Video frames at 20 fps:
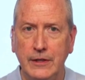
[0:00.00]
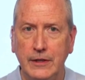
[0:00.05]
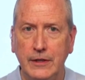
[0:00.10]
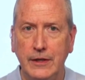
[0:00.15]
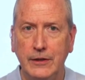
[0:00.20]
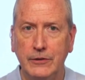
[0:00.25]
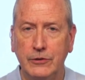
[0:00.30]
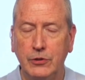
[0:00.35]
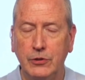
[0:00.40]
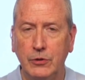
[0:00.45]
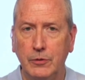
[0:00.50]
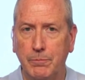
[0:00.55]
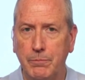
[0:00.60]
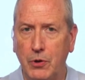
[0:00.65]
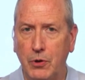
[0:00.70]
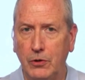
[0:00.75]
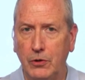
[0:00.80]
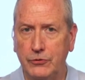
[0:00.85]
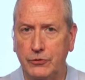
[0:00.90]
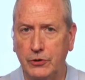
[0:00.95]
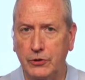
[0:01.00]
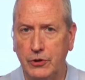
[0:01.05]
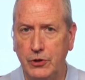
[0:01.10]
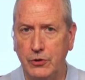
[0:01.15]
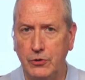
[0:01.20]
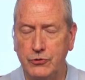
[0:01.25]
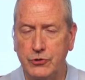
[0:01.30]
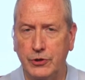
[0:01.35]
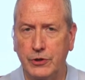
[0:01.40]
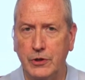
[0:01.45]
into the
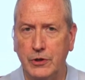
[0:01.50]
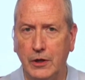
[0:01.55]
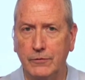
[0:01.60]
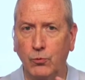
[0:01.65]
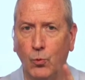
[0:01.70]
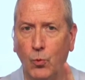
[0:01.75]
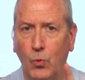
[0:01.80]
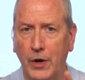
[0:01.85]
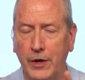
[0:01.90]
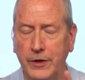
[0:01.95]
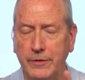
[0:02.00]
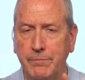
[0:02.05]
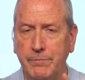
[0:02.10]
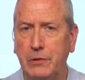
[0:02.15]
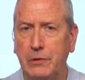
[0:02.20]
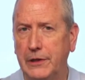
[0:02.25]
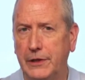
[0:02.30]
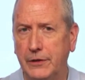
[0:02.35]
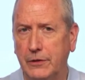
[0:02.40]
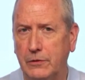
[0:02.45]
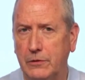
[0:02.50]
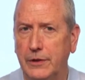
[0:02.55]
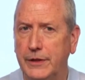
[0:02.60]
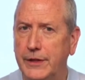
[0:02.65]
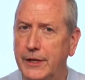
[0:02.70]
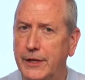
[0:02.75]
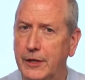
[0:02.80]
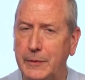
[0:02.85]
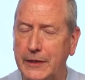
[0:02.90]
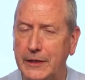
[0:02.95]
persecution of one political
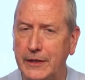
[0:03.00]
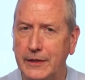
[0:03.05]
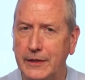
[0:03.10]
enemy.